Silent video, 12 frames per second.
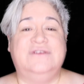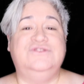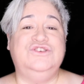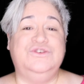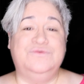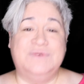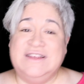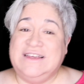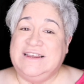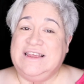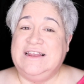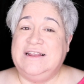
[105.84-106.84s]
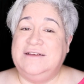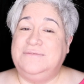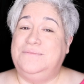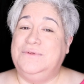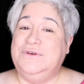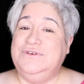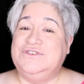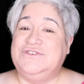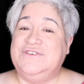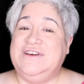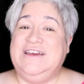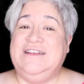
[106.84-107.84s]
Do you really need a blue
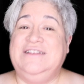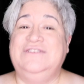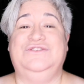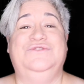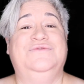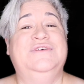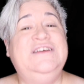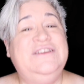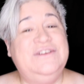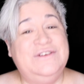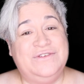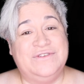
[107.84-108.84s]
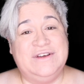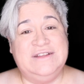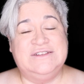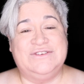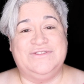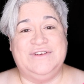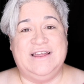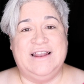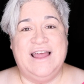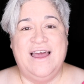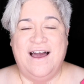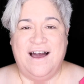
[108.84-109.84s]
screen? Do you really need a green
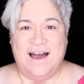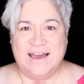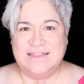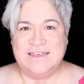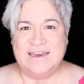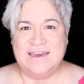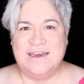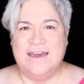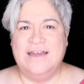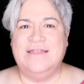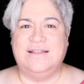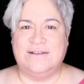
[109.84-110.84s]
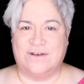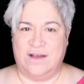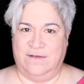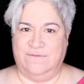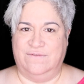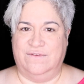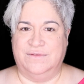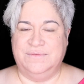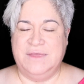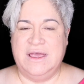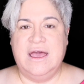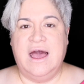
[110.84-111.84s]
screen? I think that they're
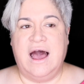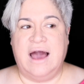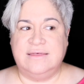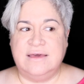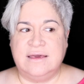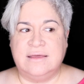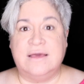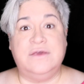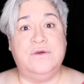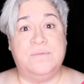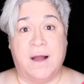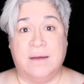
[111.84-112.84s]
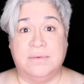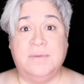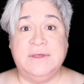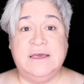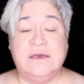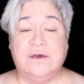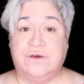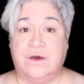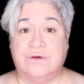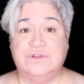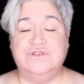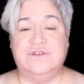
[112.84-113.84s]
helpful. I think that you probably could
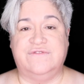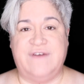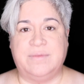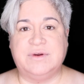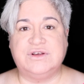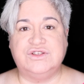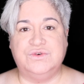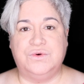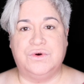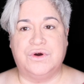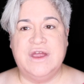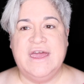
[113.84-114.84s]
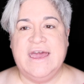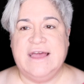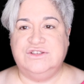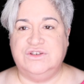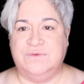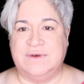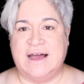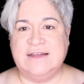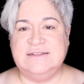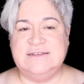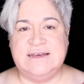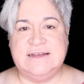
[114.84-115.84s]
go to the fabric store and do what
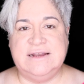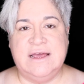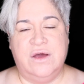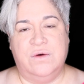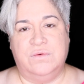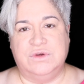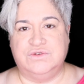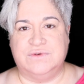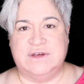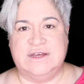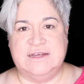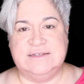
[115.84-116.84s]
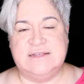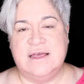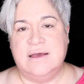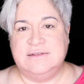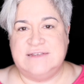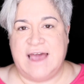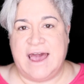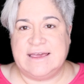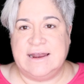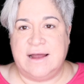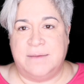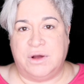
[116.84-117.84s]
I did, which was
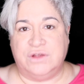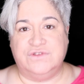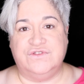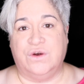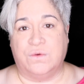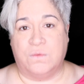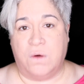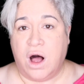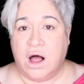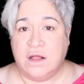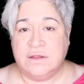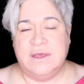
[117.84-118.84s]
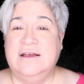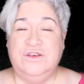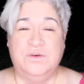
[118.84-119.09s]
tack it up onto your wall.